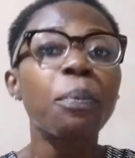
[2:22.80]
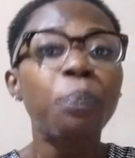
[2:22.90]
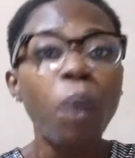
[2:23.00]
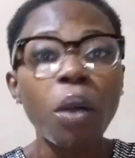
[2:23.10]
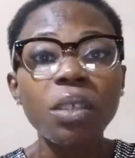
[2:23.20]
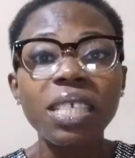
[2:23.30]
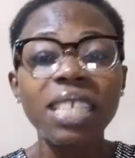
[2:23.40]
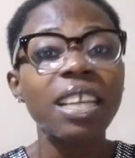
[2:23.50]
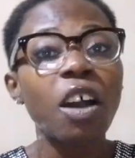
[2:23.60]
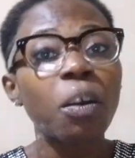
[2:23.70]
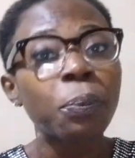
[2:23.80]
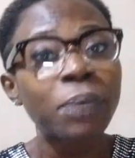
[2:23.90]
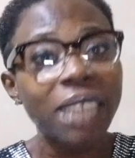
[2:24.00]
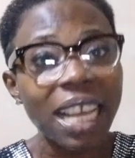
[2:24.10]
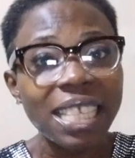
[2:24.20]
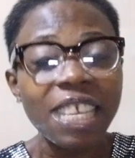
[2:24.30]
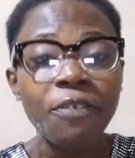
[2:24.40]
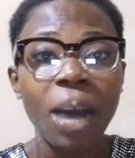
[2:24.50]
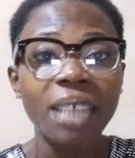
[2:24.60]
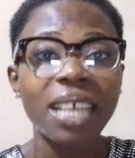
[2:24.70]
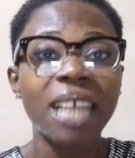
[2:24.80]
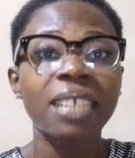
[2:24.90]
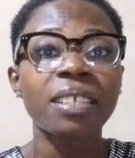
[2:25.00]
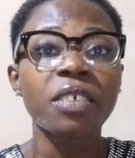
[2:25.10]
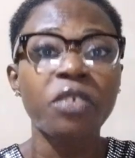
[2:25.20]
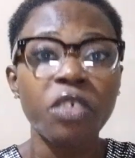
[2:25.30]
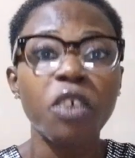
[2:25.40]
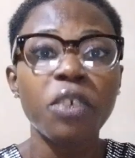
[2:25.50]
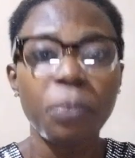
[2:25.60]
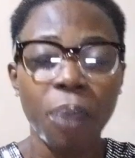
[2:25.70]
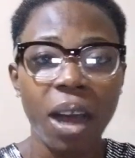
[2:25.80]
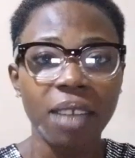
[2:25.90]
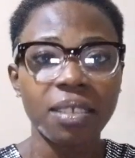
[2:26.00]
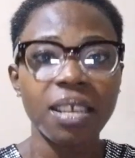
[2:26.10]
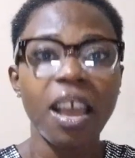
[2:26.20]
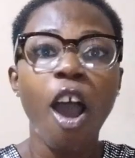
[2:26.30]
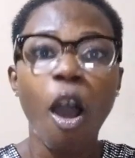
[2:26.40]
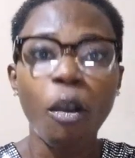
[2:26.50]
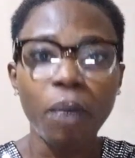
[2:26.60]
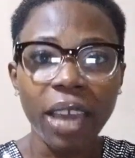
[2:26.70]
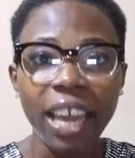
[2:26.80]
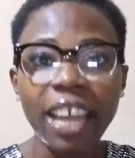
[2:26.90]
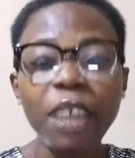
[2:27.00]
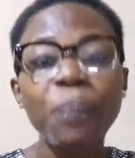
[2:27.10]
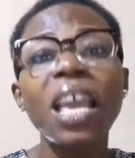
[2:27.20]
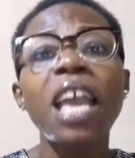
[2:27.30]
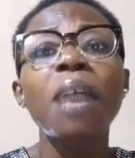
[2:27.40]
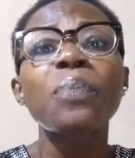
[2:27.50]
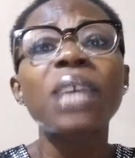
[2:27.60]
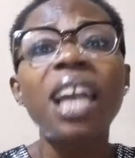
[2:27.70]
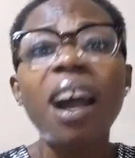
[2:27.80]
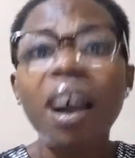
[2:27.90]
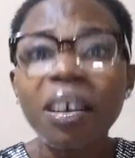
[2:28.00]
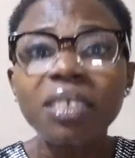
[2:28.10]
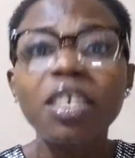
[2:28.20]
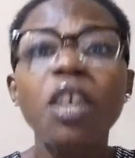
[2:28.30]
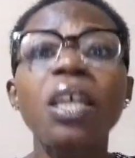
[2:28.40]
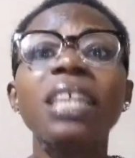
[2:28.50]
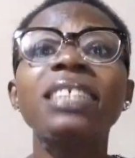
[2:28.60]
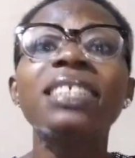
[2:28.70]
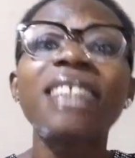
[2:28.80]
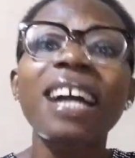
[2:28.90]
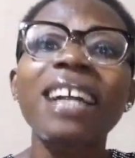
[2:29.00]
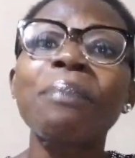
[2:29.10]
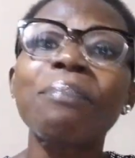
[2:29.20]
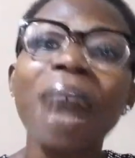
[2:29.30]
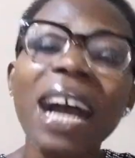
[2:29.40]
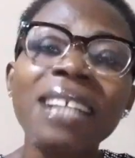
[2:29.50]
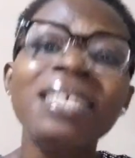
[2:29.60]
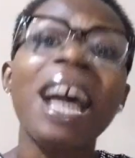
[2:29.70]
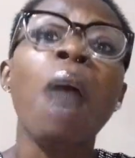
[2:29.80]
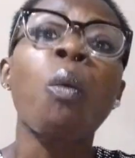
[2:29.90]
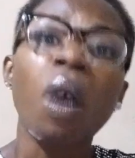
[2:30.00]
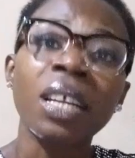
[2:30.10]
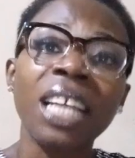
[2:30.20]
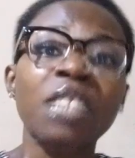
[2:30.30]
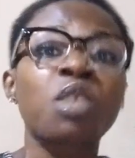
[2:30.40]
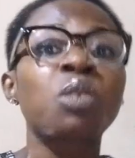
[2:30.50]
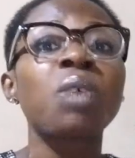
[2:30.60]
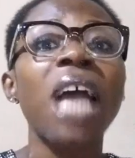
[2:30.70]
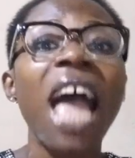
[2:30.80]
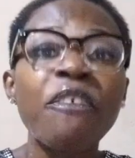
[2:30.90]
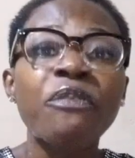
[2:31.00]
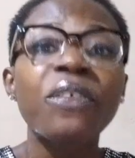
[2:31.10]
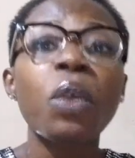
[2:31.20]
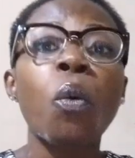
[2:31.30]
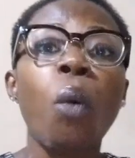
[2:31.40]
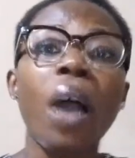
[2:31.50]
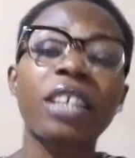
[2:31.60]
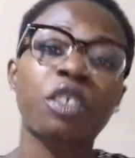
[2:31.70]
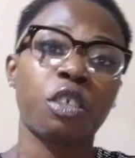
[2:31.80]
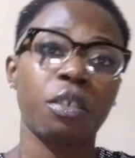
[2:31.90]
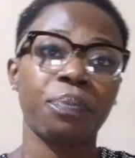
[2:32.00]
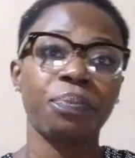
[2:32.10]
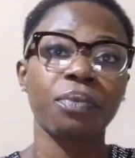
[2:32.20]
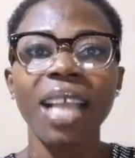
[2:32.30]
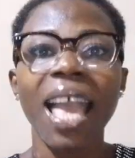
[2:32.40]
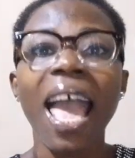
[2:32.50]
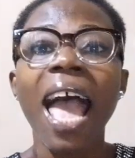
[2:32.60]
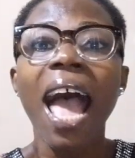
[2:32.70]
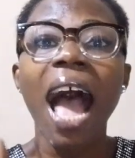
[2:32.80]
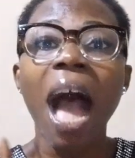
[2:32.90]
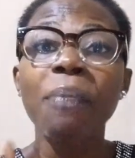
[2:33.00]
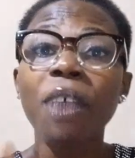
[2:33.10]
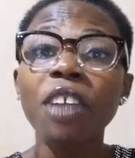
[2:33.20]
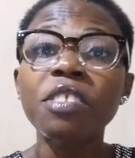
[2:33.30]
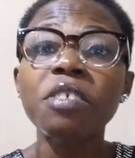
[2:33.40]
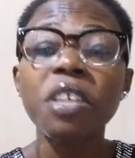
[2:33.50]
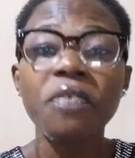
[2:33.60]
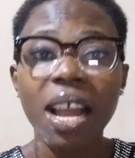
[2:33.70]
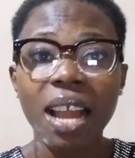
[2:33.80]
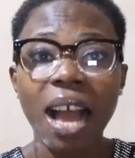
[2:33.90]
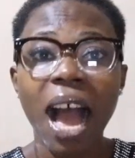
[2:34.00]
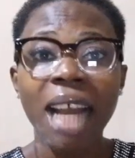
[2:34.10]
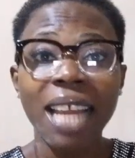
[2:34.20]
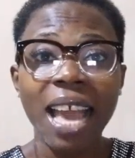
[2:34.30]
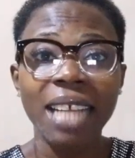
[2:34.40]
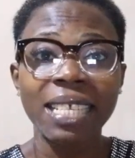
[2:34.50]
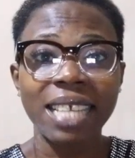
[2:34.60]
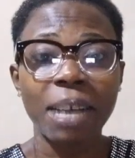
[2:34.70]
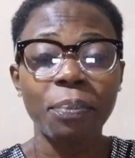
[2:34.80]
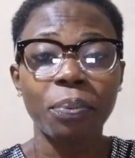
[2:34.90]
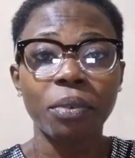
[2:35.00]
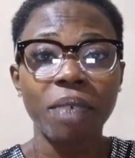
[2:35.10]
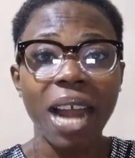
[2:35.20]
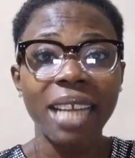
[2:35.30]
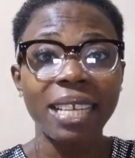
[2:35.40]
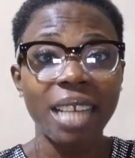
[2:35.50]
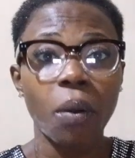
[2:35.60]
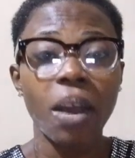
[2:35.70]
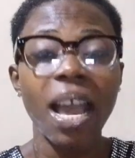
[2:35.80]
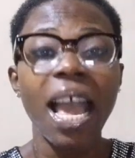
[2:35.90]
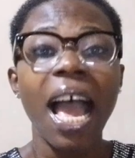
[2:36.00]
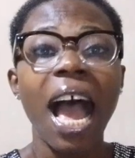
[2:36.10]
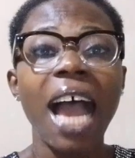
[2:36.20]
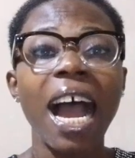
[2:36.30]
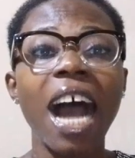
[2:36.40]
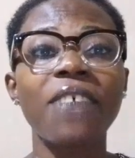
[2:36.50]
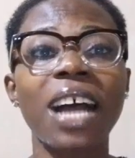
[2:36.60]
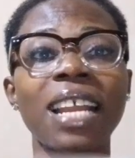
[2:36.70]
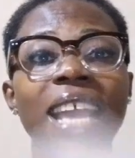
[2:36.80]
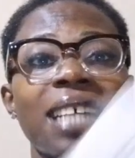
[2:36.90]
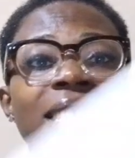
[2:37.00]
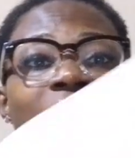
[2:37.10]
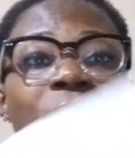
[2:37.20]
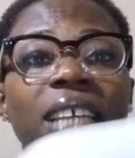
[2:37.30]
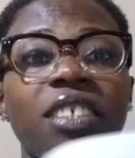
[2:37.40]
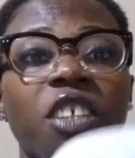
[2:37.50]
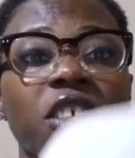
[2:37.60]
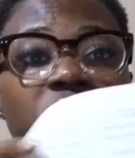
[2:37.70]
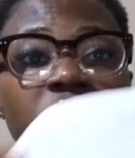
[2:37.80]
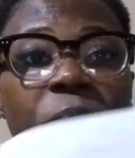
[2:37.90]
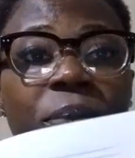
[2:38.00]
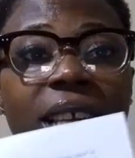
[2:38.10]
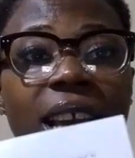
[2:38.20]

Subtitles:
both in the objective part and in the theory part. Okay, because there are marks awarded to every question. I'm going to give you an example right now. I have an examination script